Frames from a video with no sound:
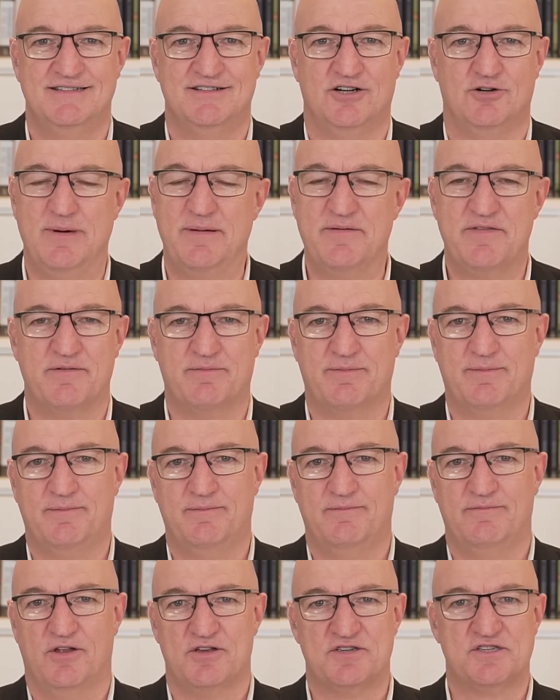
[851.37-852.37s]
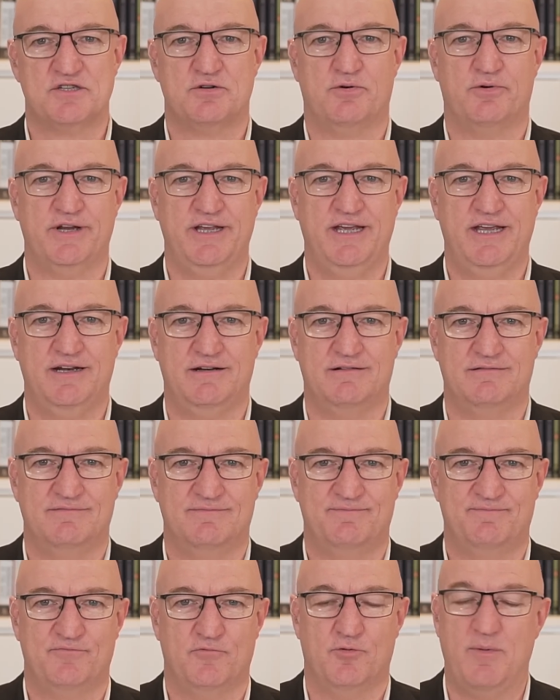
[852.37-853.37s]
Or maybe the loss is already in.
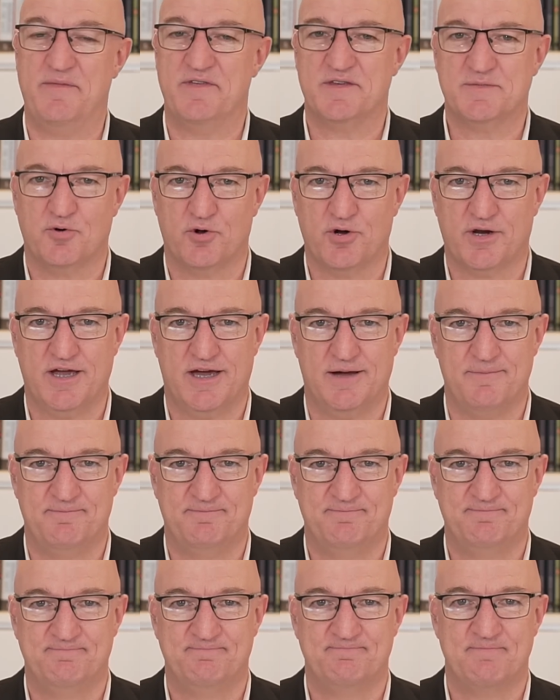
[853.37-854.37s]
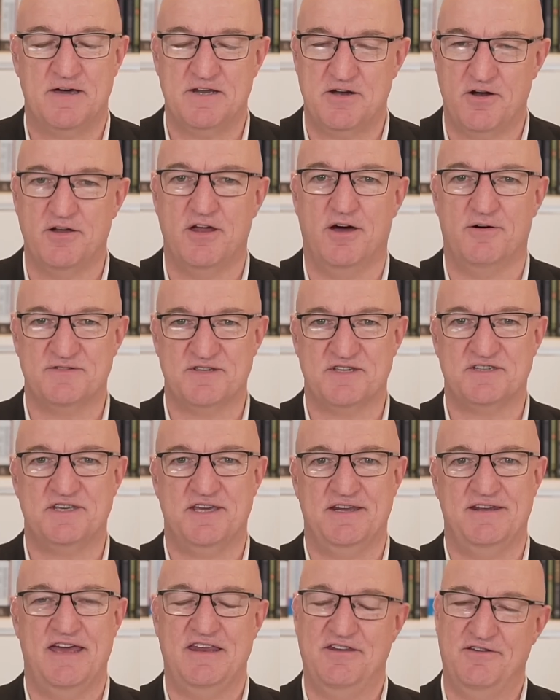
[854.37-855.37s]
Maybe there's more to come. I don't know, as I
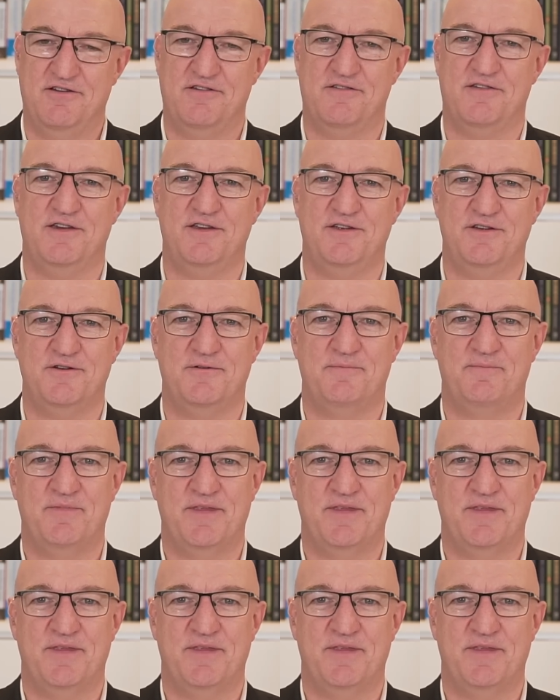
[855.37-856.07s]
said, and none of it to you.